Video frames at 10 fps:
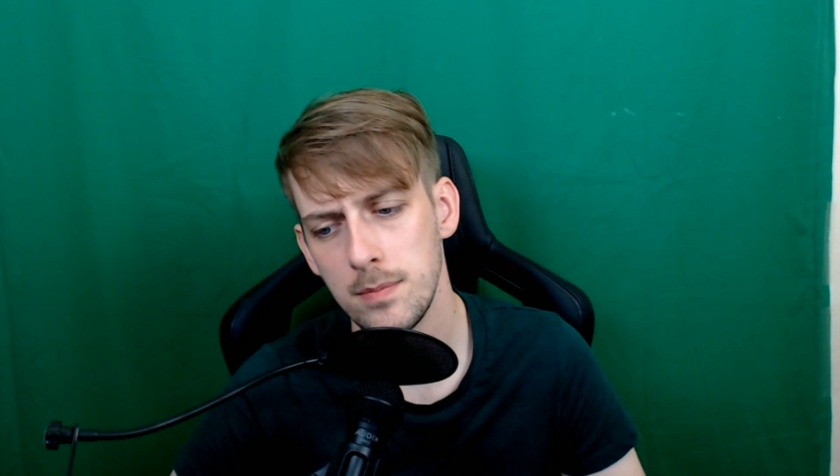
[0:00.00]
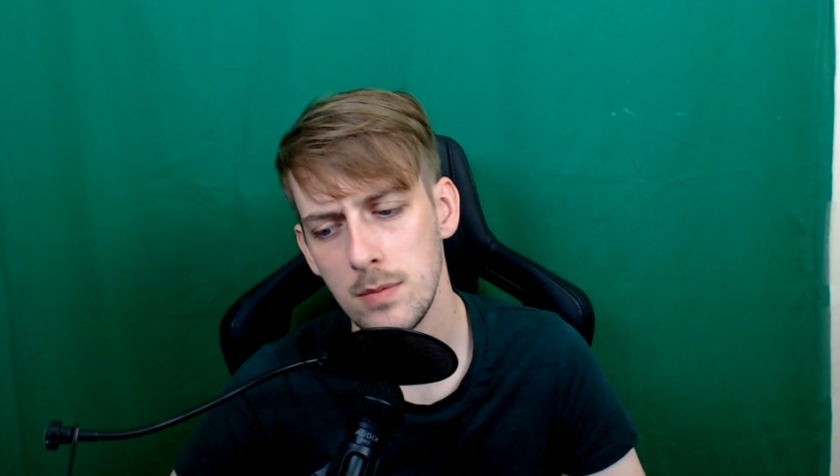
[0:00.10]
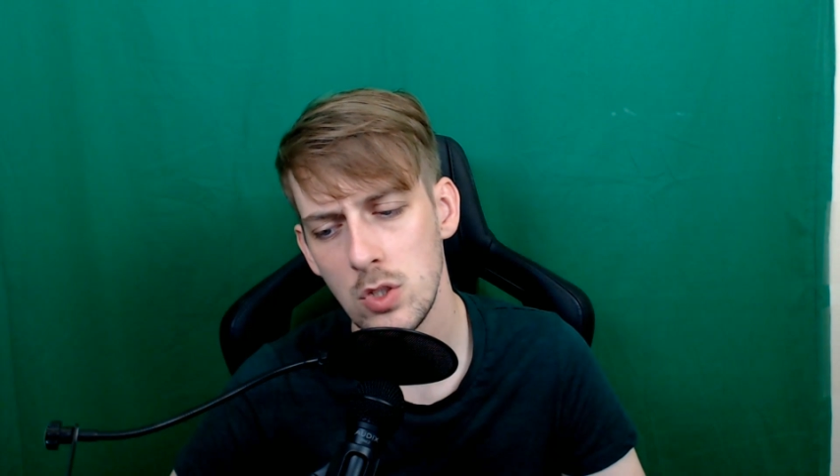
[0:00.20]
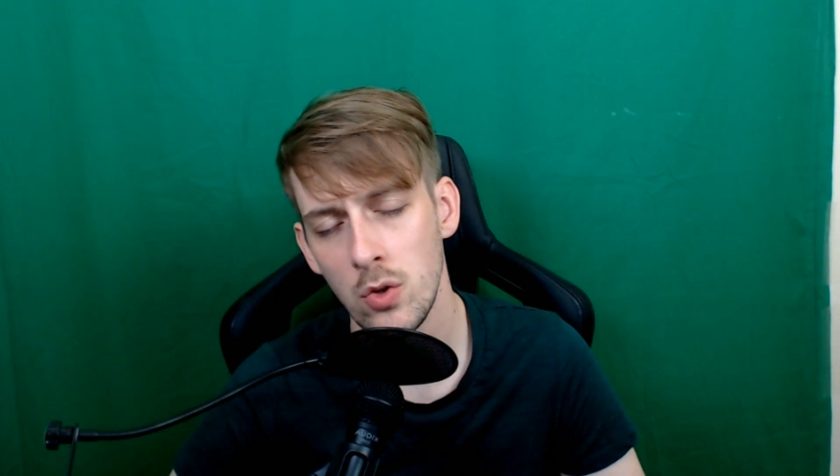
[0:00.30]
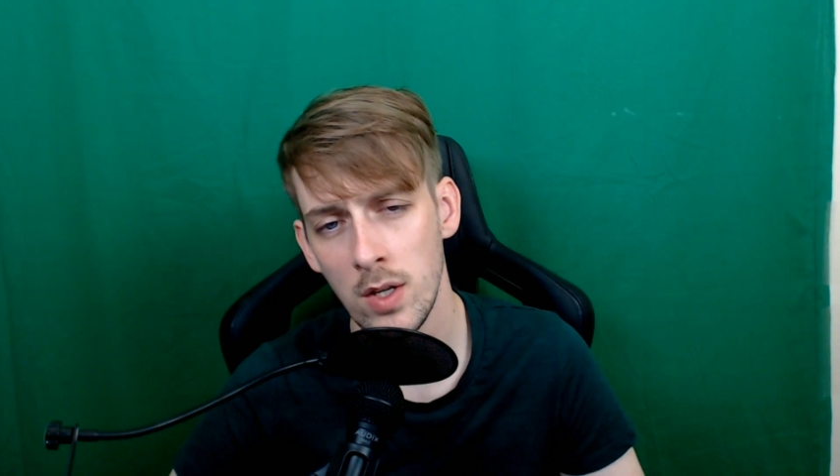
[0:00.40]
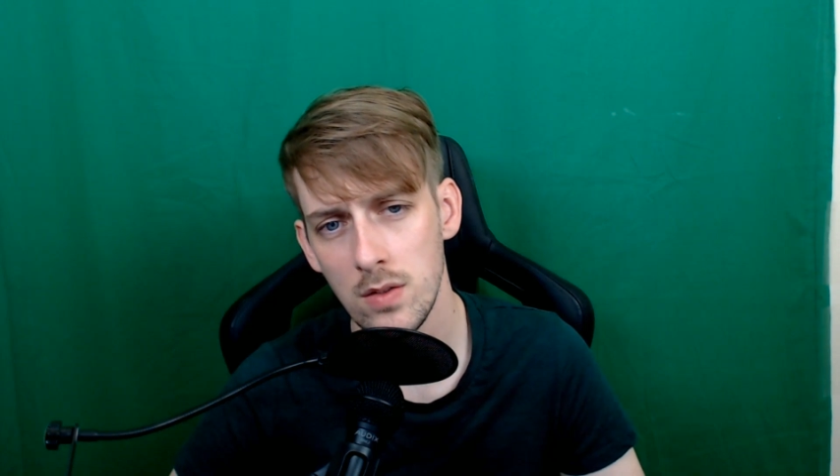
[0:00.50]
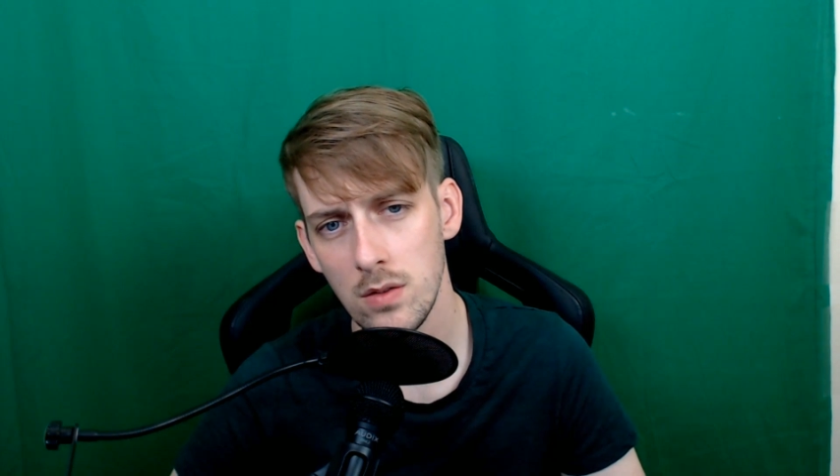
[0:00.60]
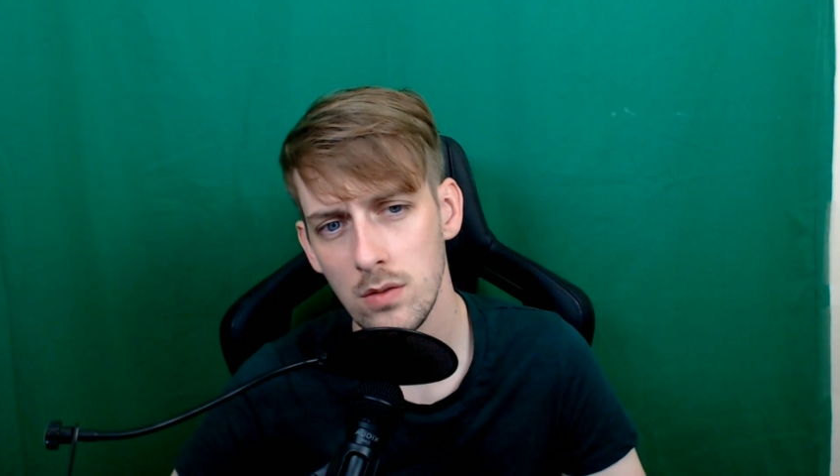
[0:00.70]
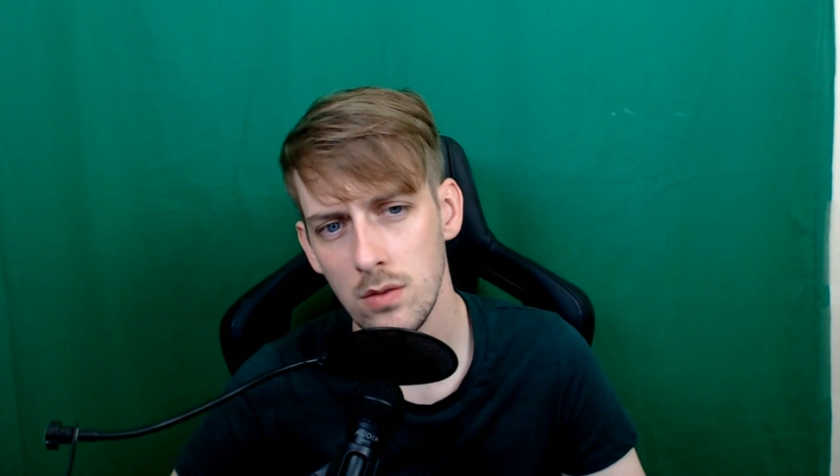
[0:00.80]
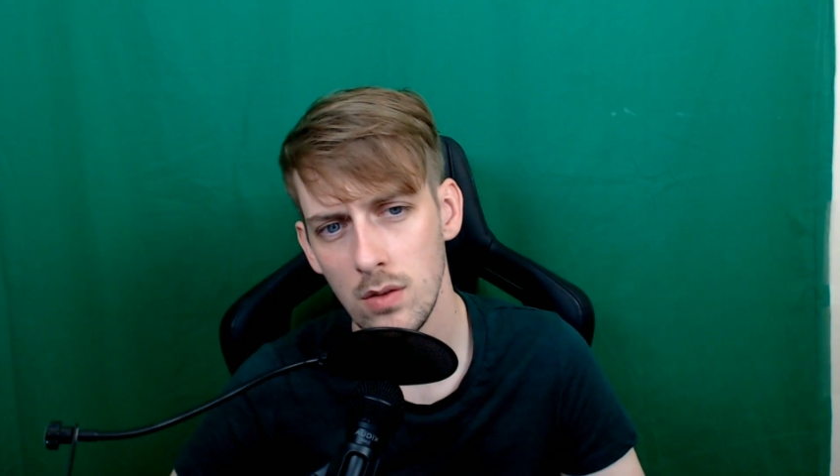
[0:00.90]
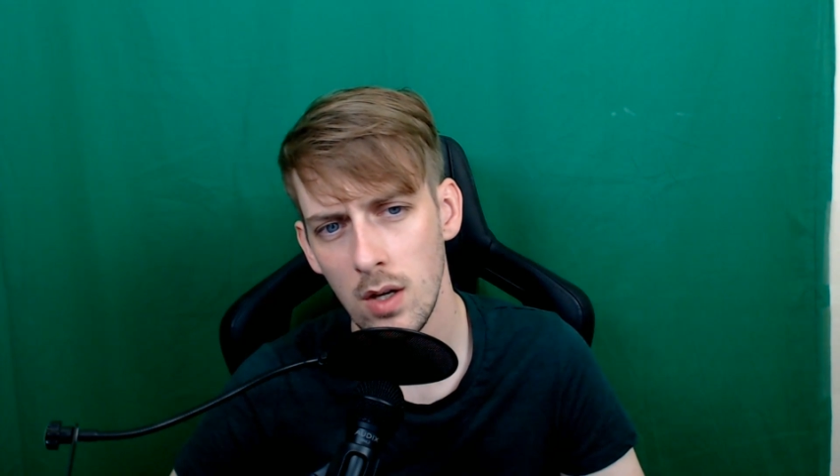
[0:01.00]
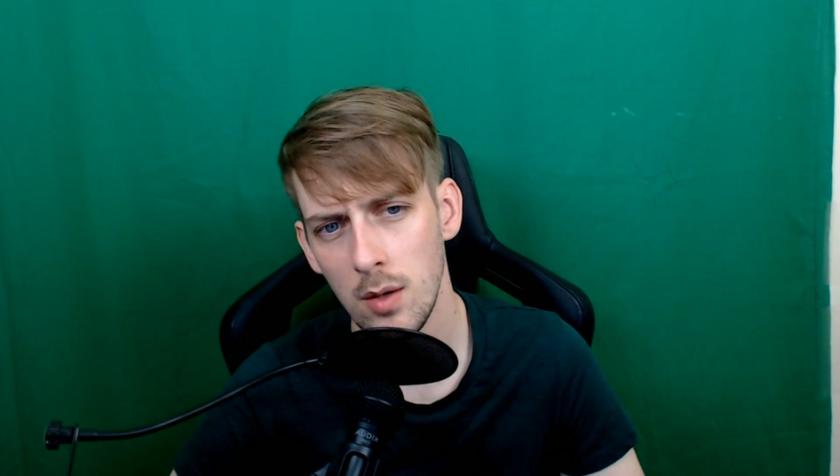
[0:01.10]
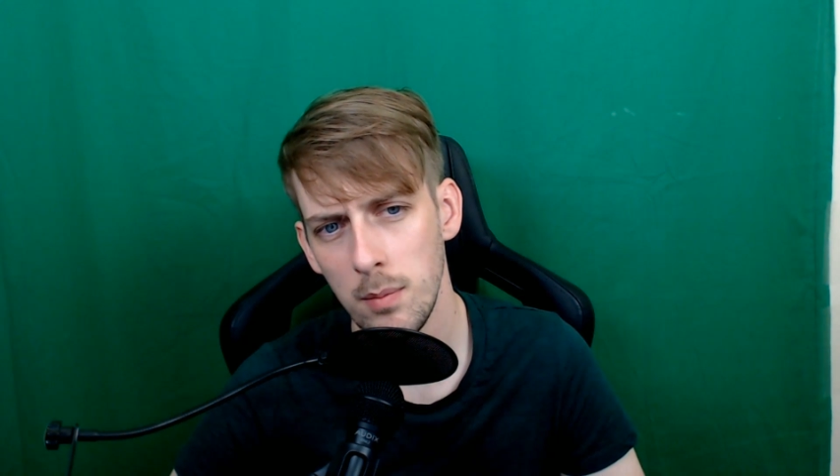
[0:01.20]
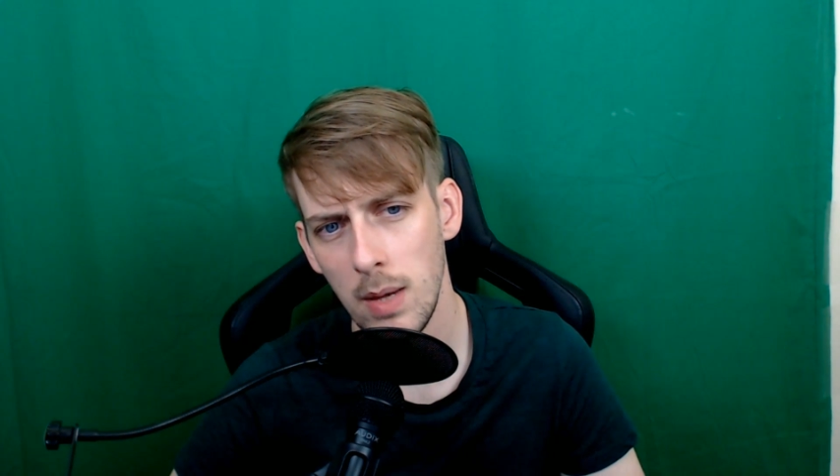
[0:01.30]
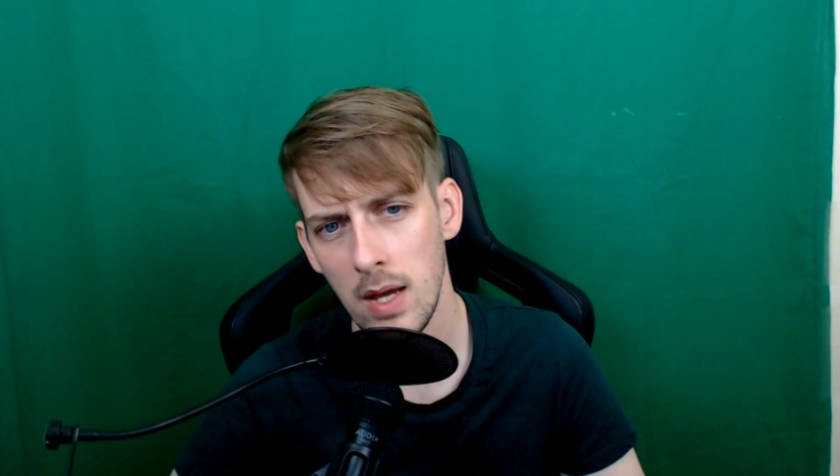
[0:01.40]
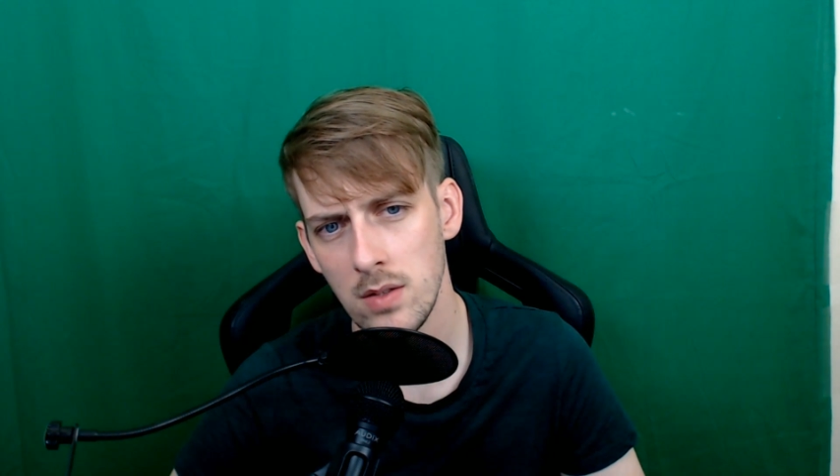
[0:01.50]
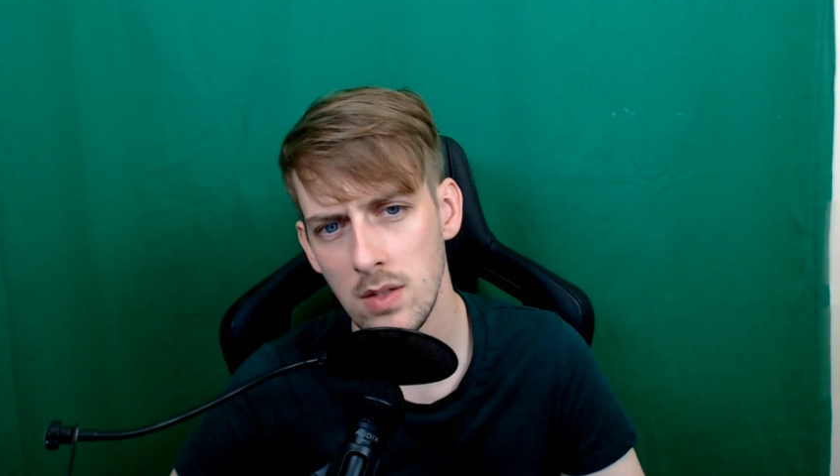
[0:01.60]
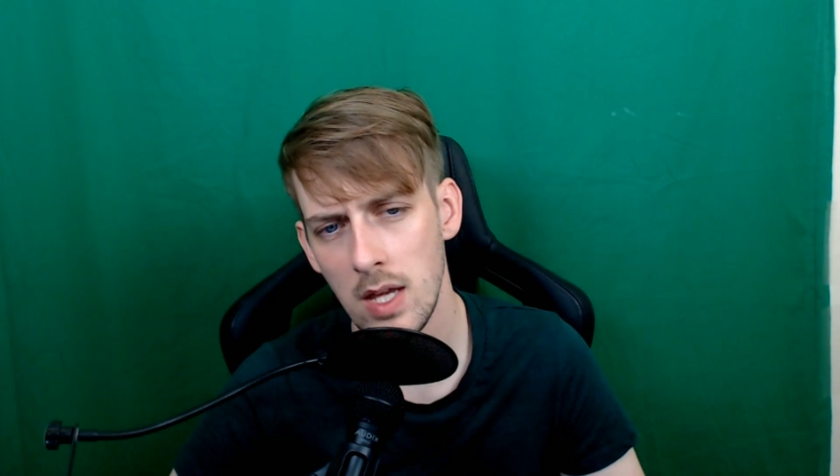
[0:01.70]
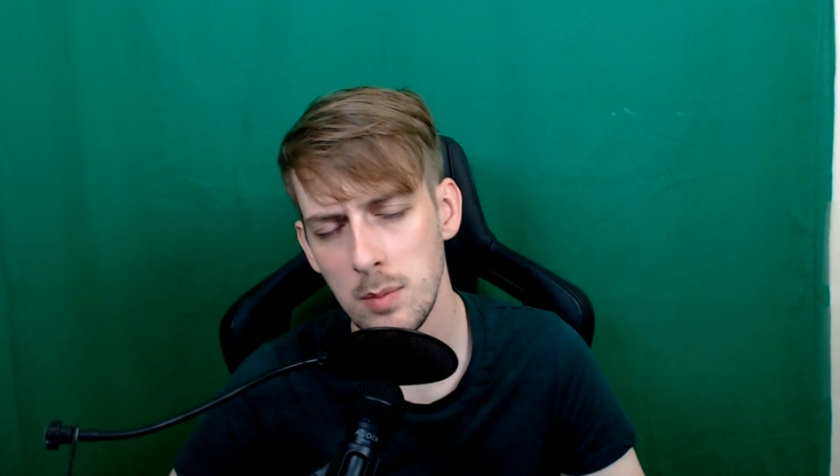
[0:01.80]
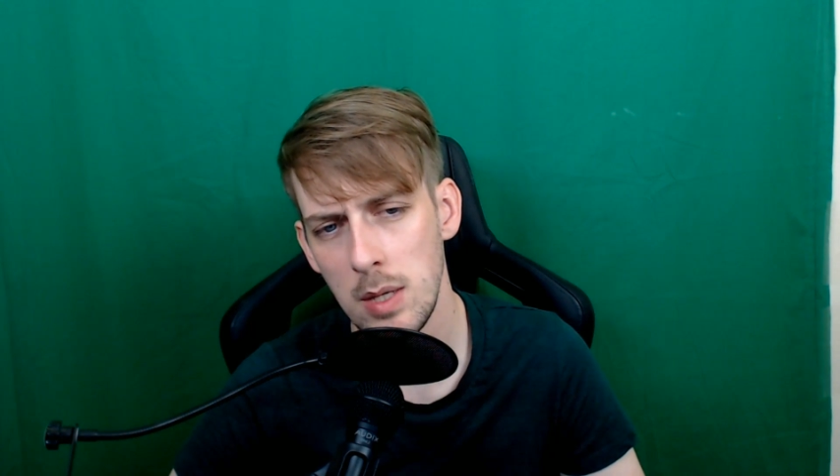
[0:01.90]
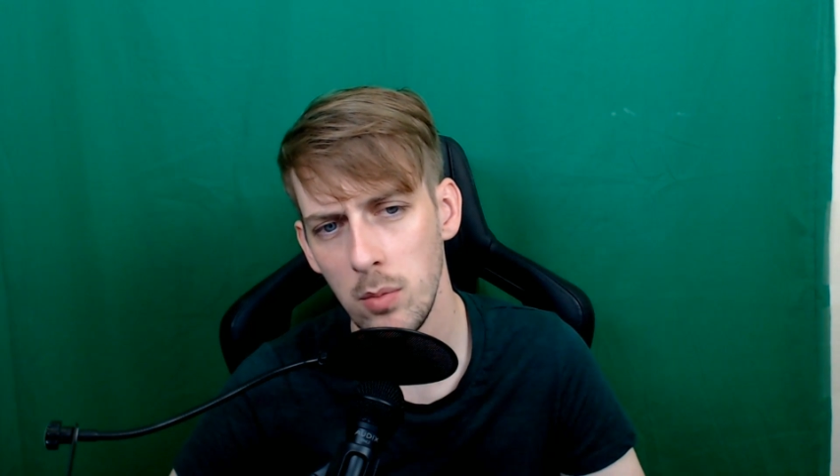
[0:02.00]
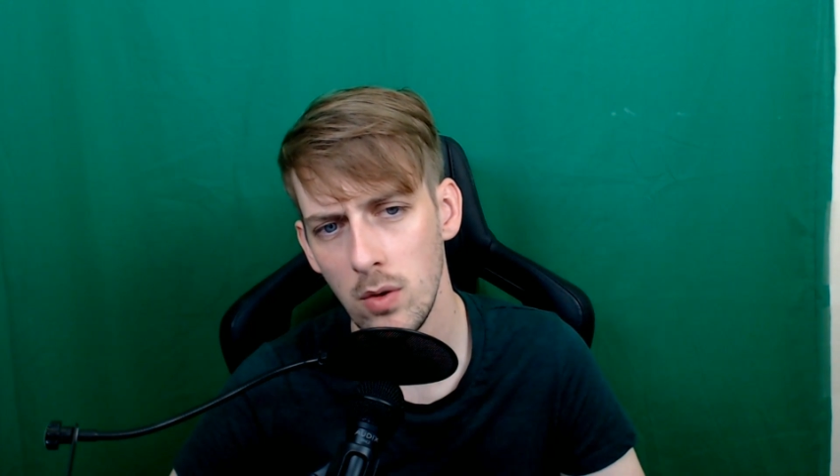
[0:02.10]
strengths as people.